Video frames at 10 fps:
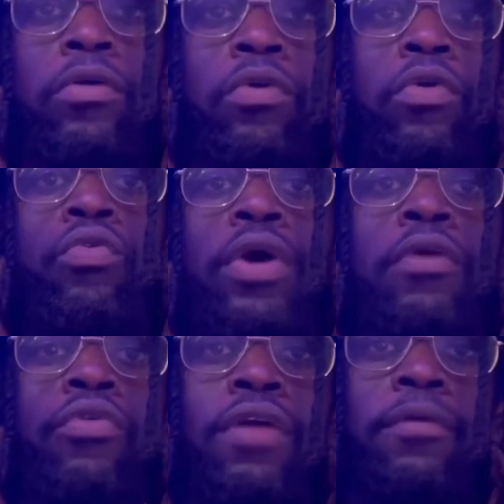
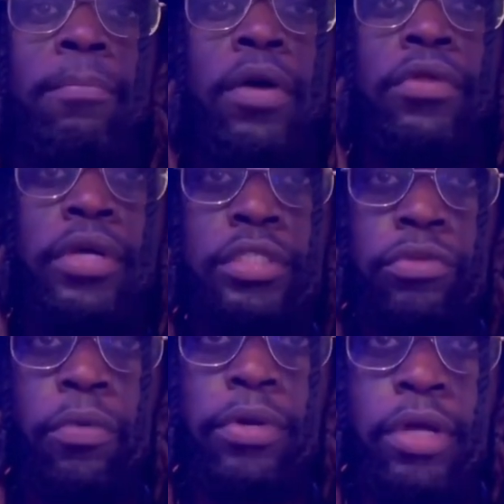whoever mothered us
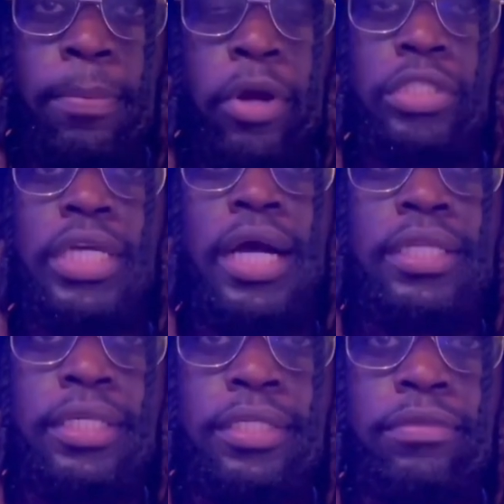growing up, our
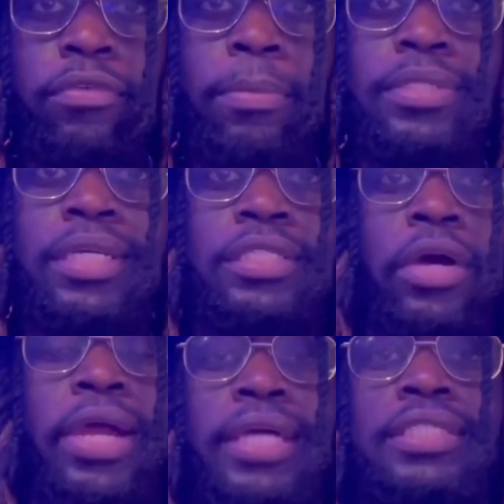childhood, represents
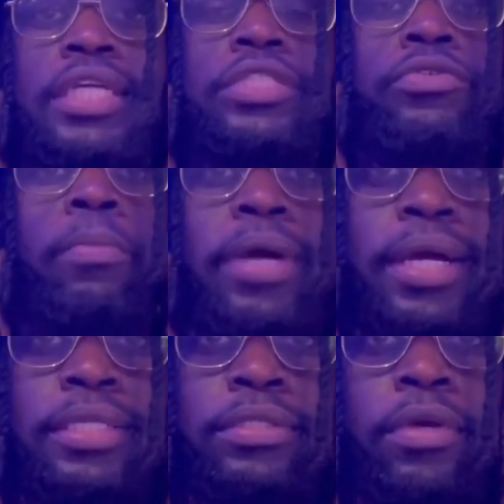our ancestral
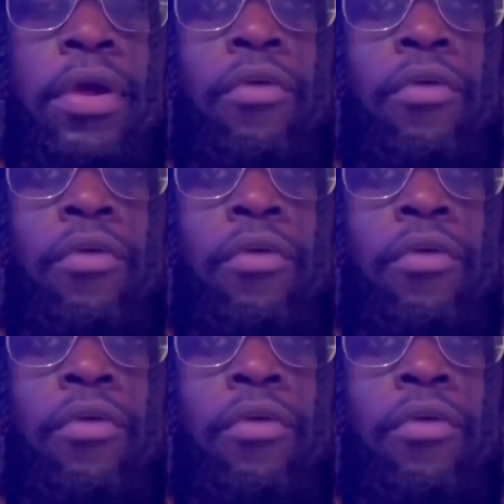past,